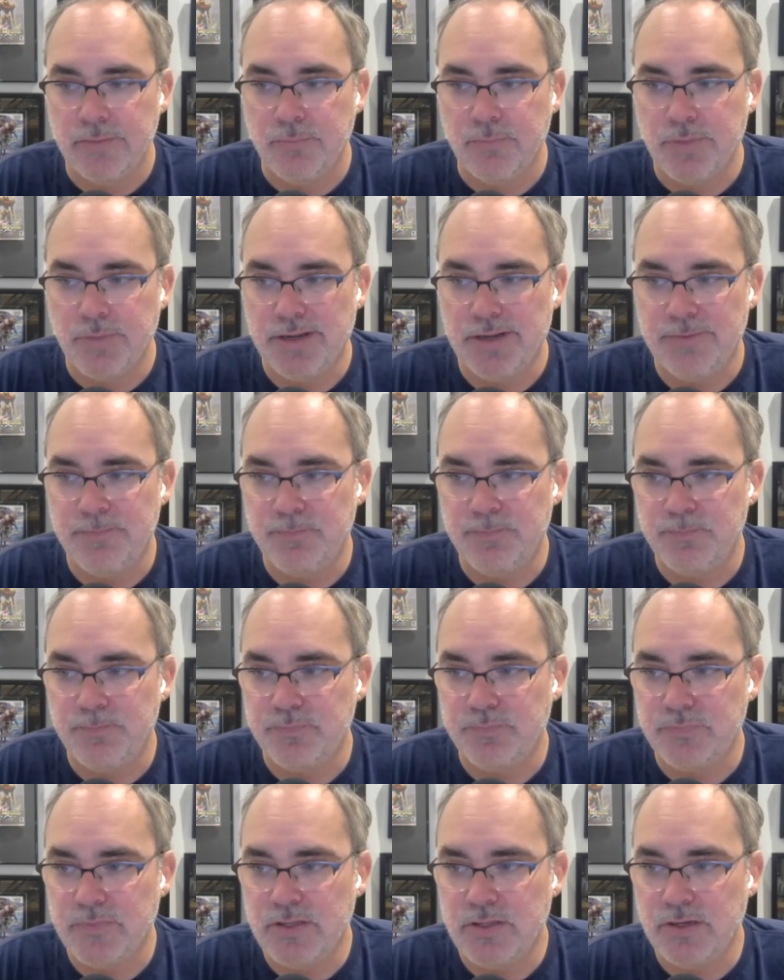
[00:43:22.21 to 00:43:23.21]
But
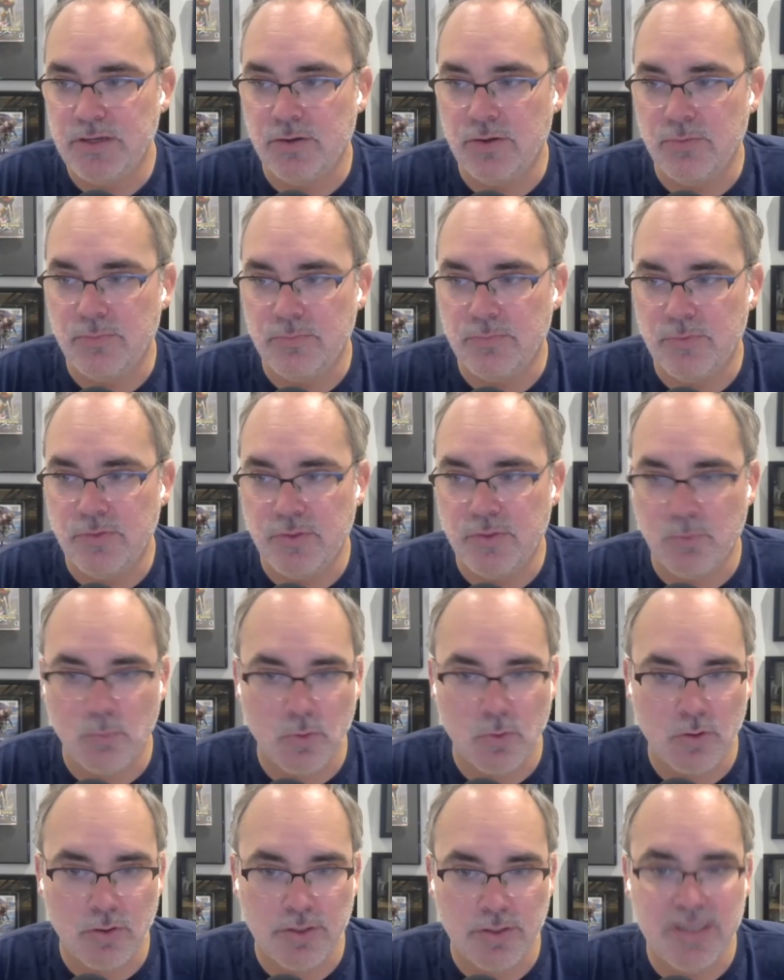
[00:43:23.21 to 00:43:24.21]
you know, the
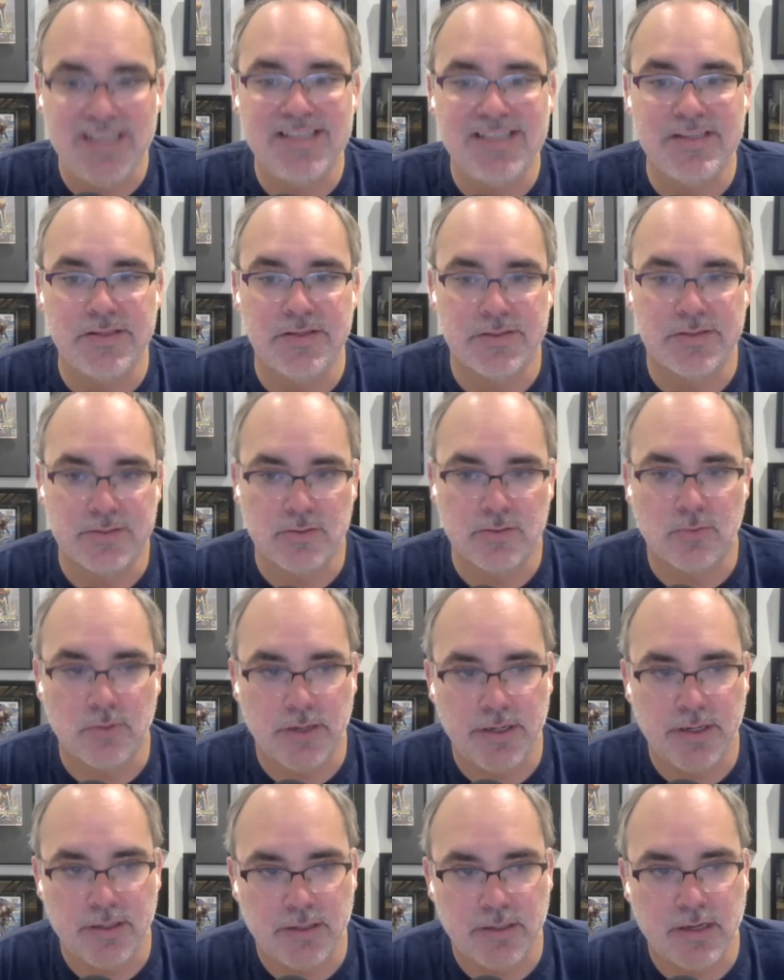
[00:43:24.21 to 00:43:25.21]
world is the
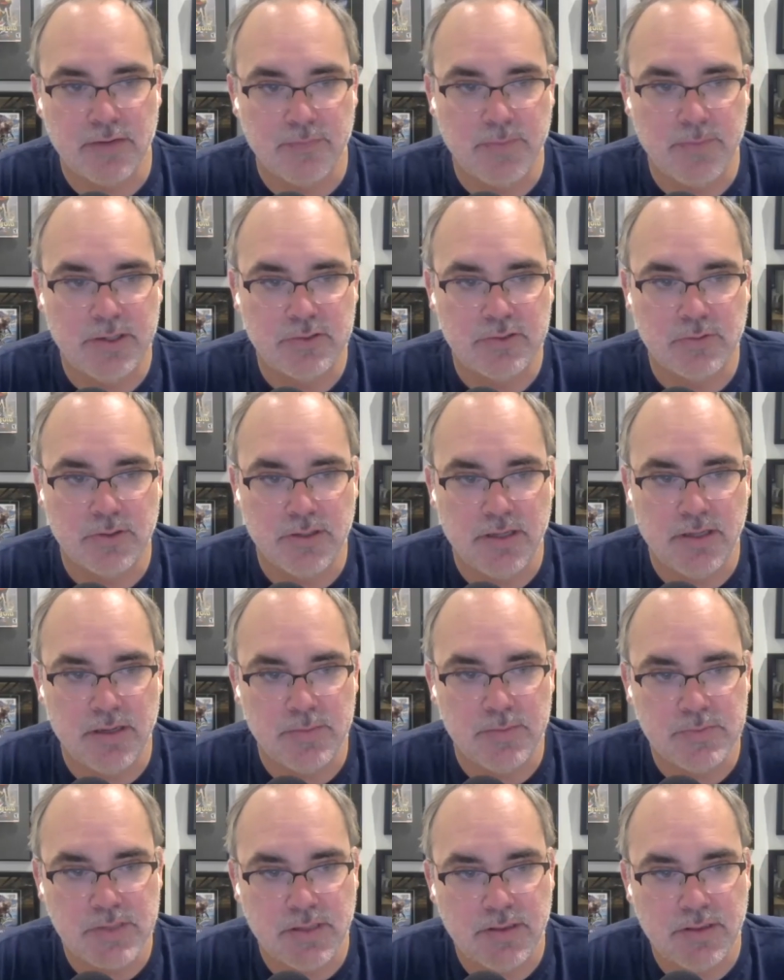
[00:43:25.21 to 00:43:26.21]
story in a lot of Metroid
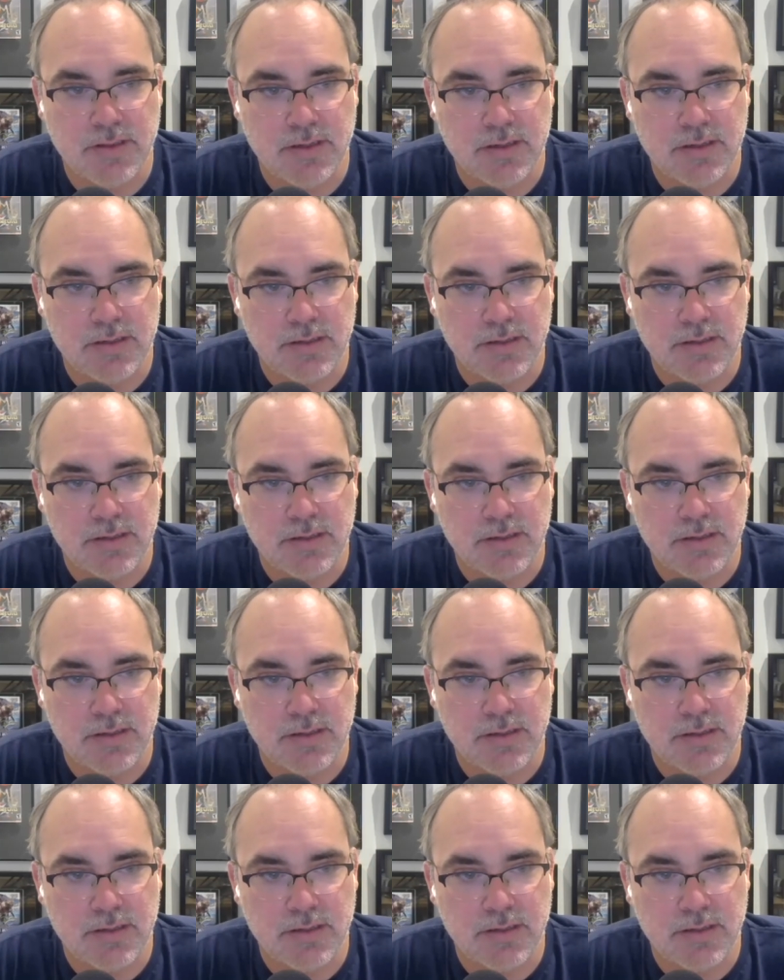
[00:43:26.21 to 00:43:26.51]
games, I think.